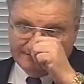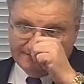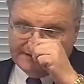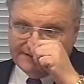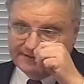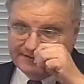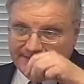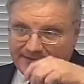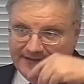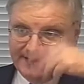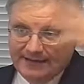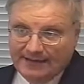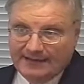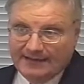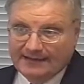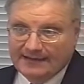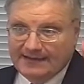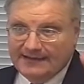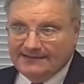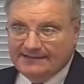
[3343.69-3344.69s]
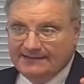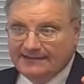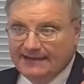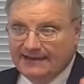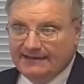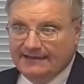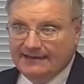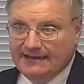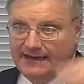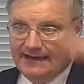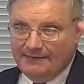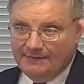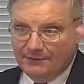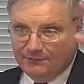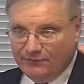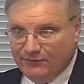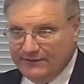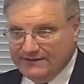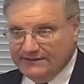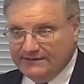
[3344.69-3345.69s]
to the beginning in 1999
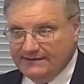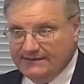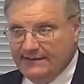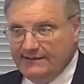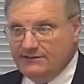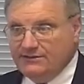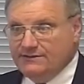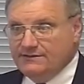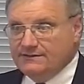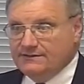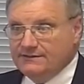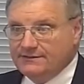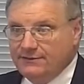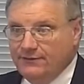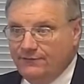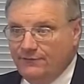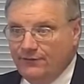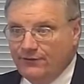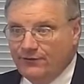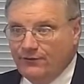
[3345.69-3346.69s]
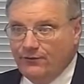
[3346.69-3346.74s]
with presentations and so forth,